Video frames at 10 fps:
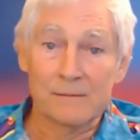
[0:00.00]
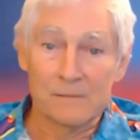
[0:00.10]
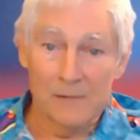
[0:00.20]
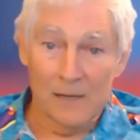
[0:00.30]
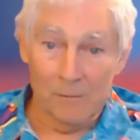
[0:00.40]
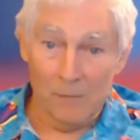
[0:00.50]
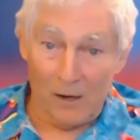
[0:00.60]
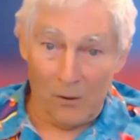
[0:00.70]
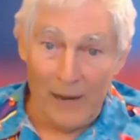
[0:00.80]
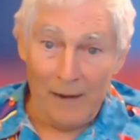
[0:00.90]
And my
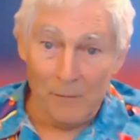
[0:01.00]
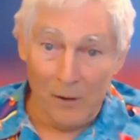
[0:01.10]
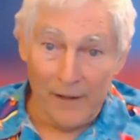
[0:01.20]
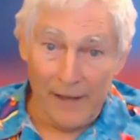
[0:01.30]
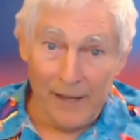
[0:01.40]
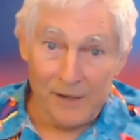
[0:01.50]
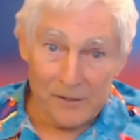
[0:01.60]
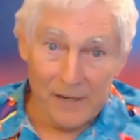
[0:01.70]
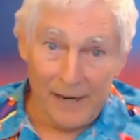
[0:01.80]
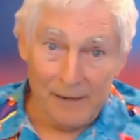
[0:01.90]
grandmother had to
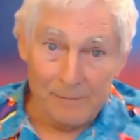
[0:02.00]
say,